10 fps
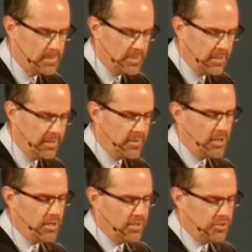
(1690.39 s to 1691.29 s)
They're,
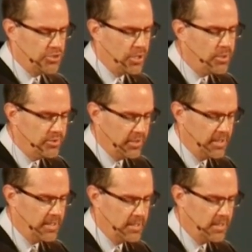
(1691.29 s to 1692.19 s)
they're chosen.
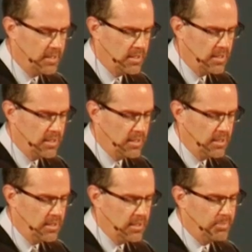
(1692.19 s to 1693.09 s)

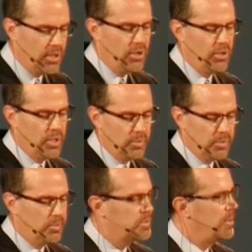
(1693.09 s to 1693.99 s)
Paul
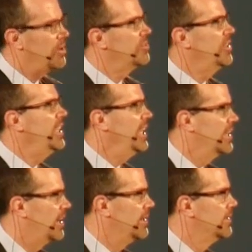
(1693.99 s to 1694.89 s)
was Paul seeking
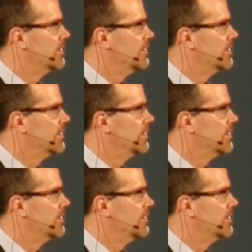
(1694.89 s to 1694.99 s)
God?